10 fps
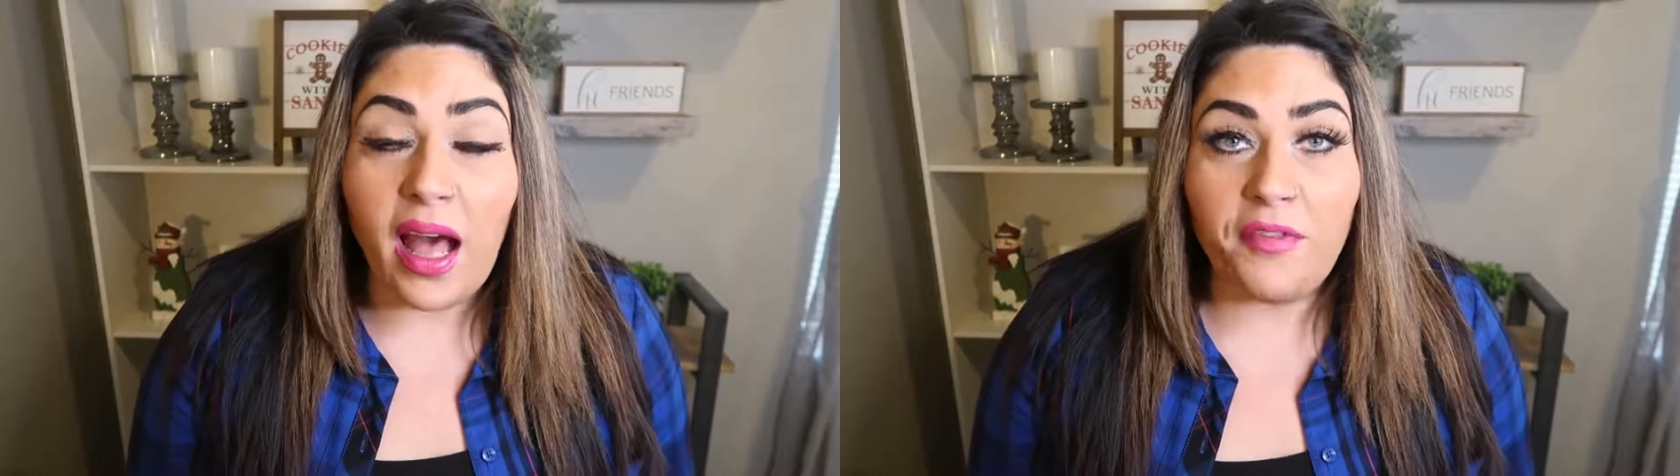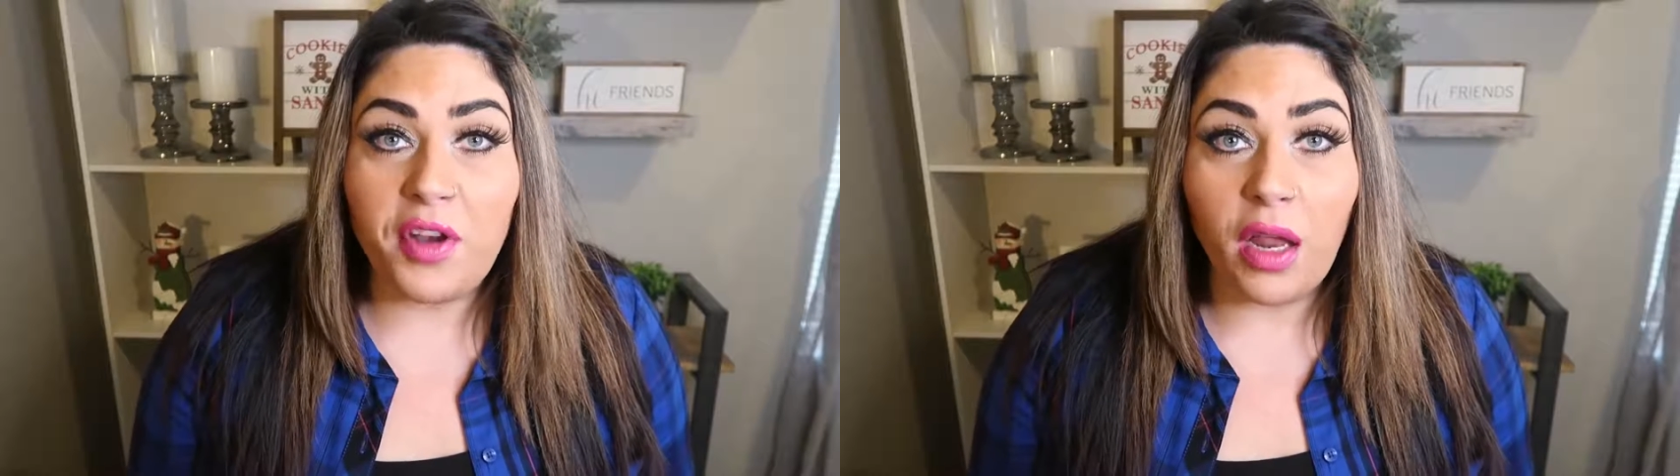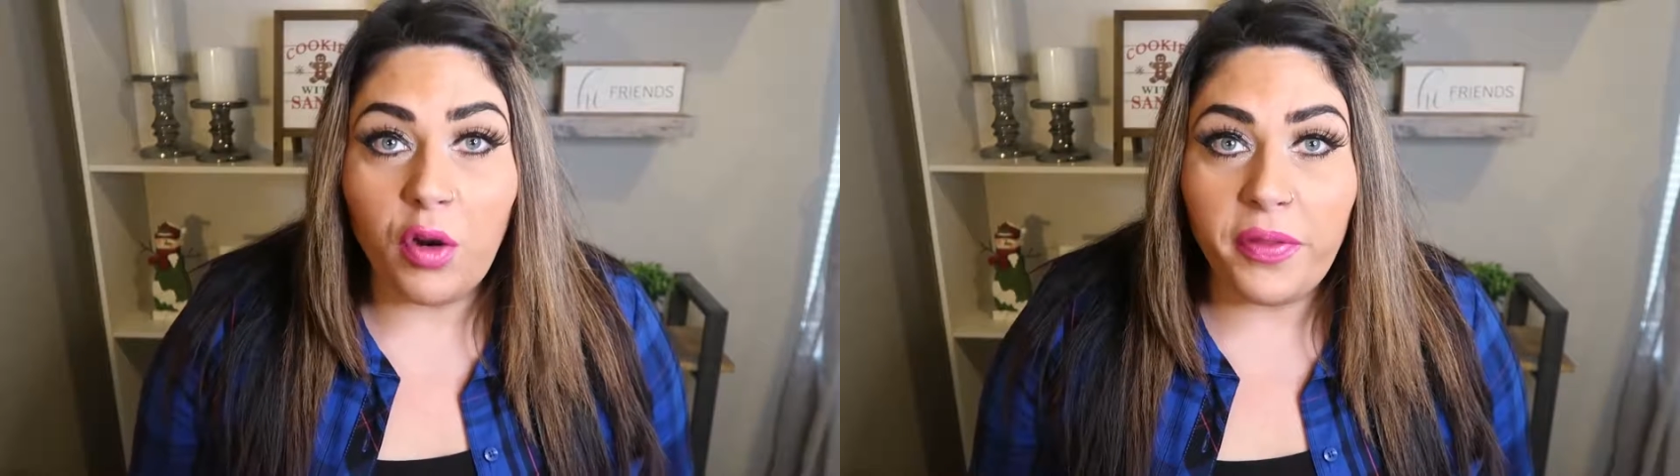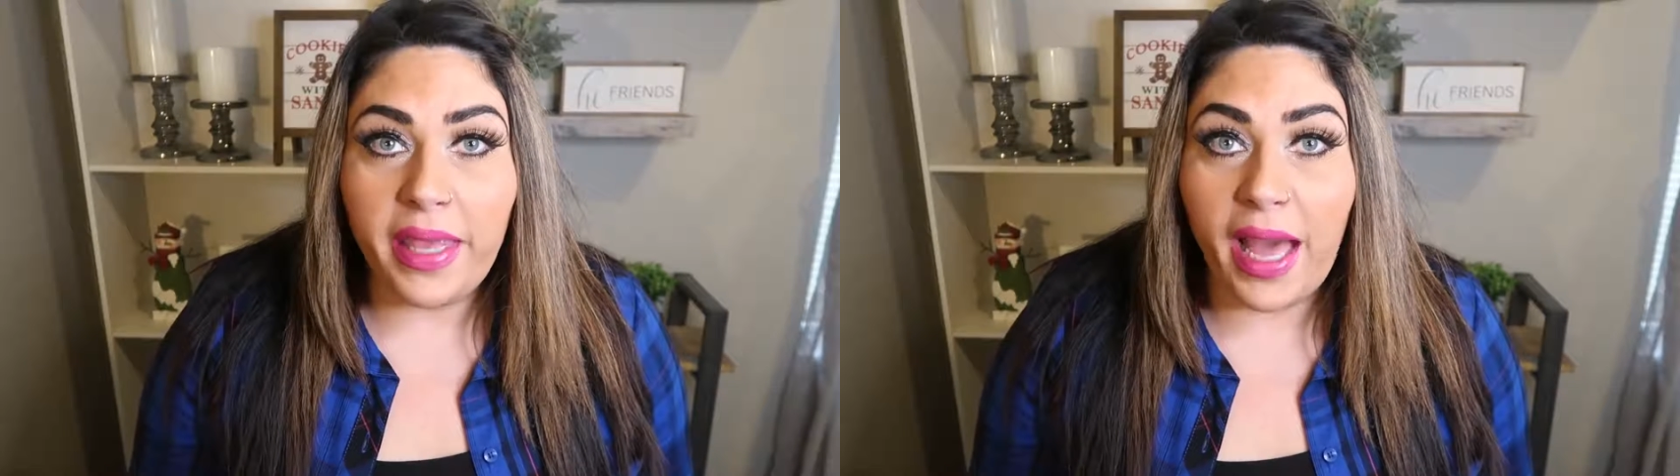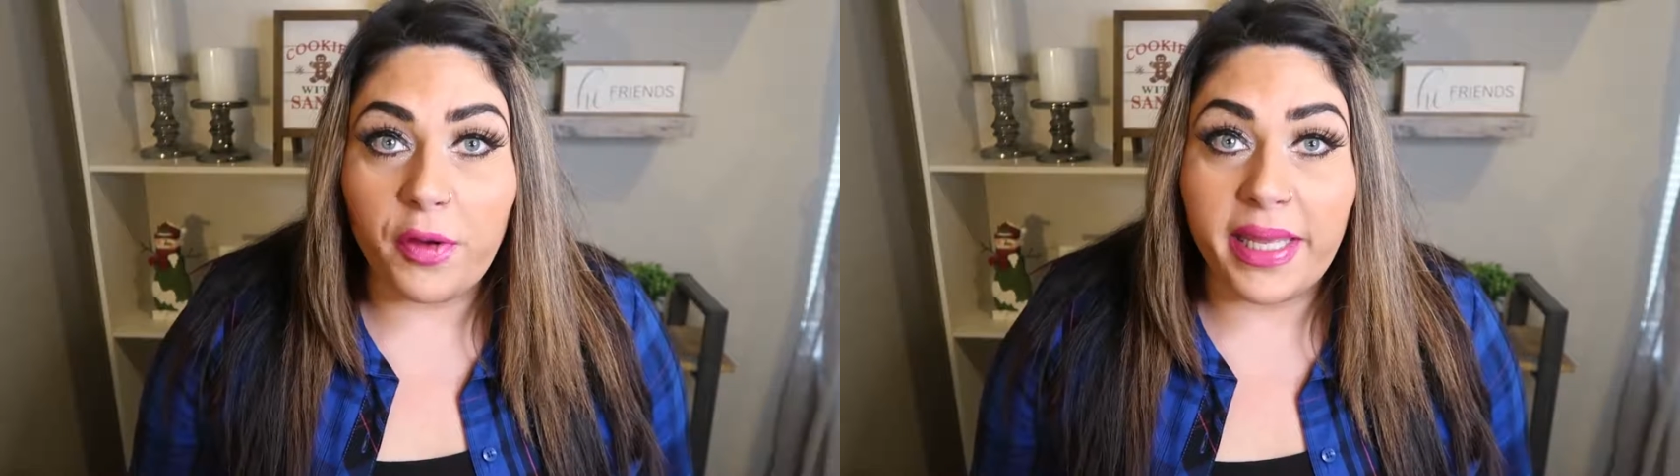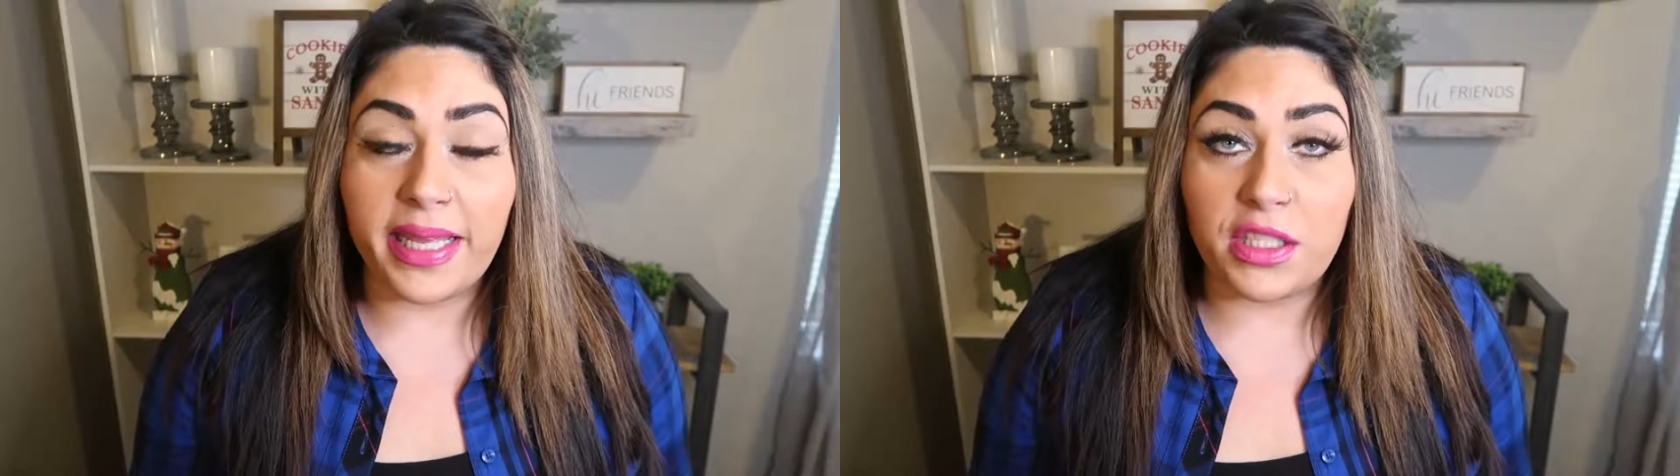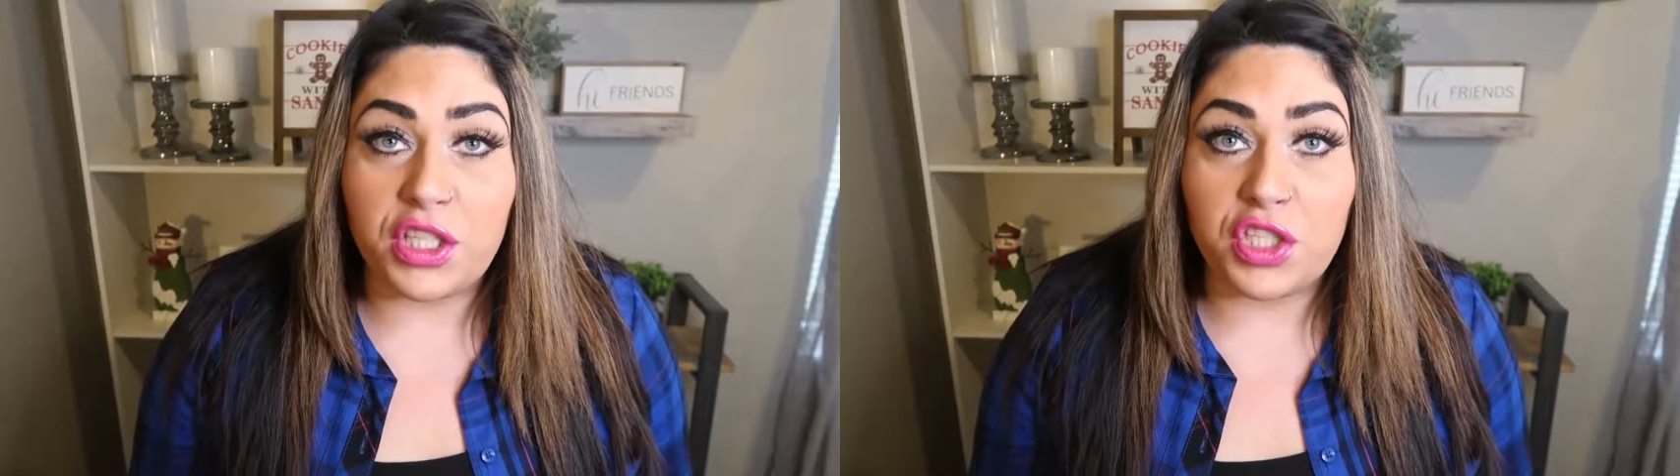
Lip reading: of not only how to get